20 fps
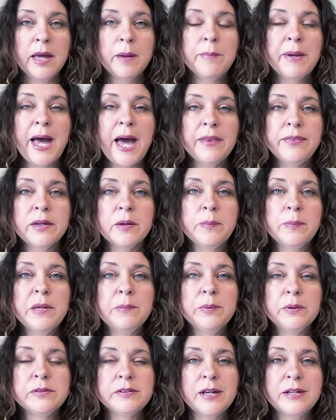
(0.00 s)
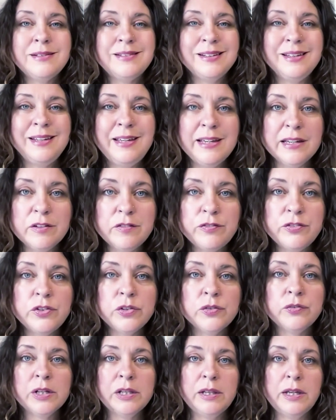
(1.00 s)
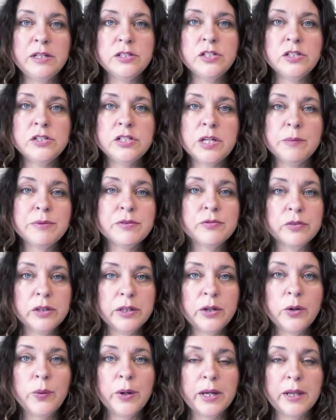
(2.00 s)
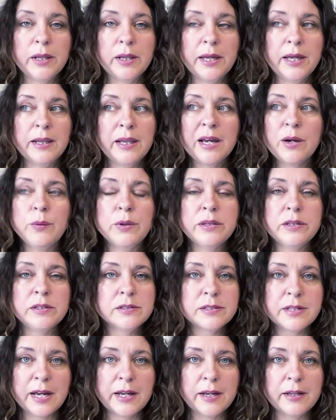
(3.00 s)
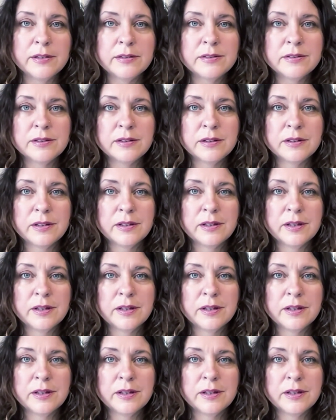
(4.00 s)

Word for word: Empathic people tend to give to relationships really quickly, like within seconds.